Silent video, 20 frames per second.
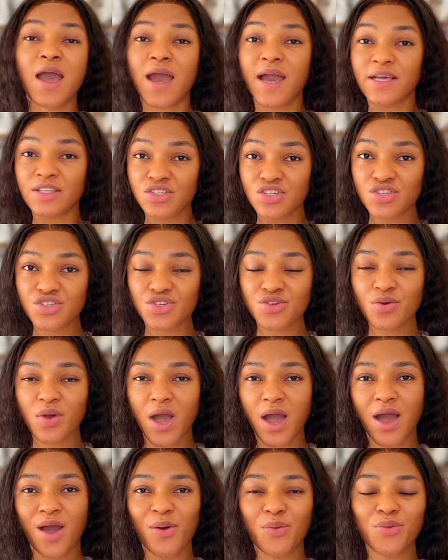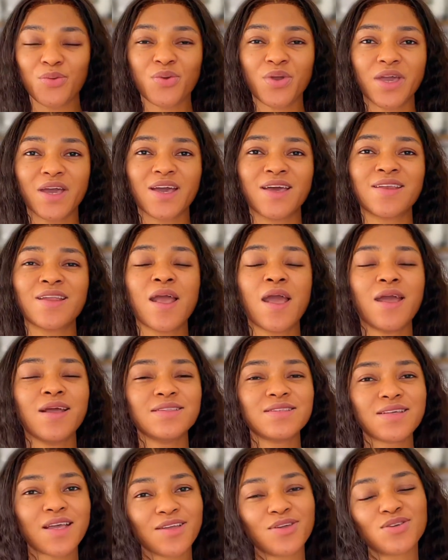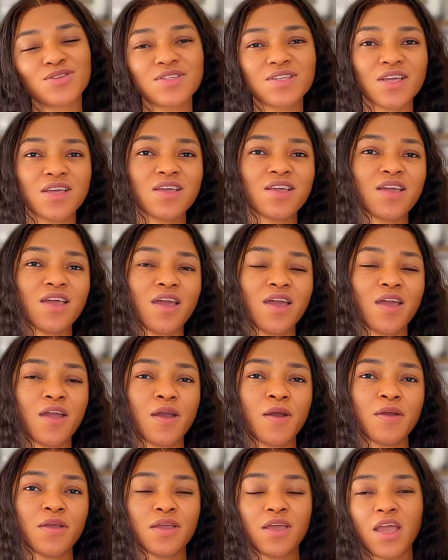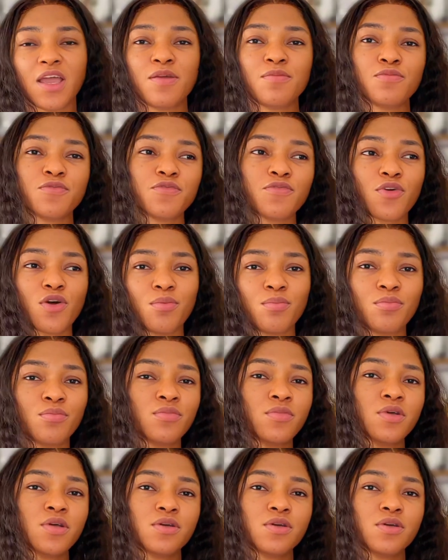I teach you how you can take your skincare game from